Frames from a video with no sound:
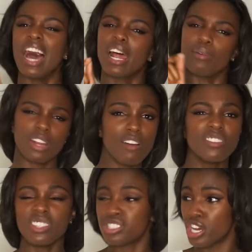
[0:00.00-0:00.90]
And I would love
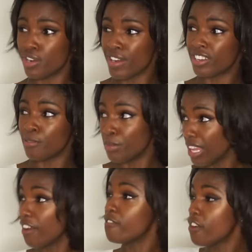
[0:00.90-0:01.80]
to just turn around and be
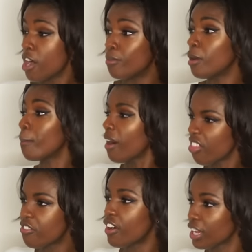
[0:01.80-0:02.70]
like, firm the
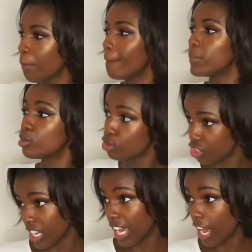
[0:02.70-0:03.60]
motherfucking
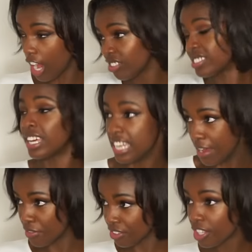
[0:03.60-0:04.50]
bush, yeah? I understand
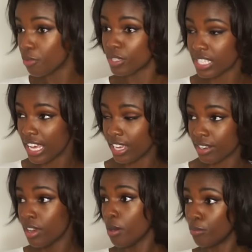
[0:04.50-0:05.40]
everything that you were
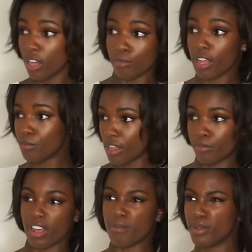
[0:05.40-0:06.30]
saying, blah, blah, blah,
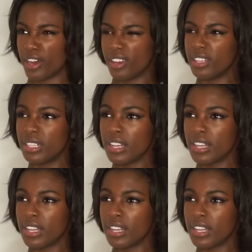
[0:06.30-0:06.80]
blah, blah.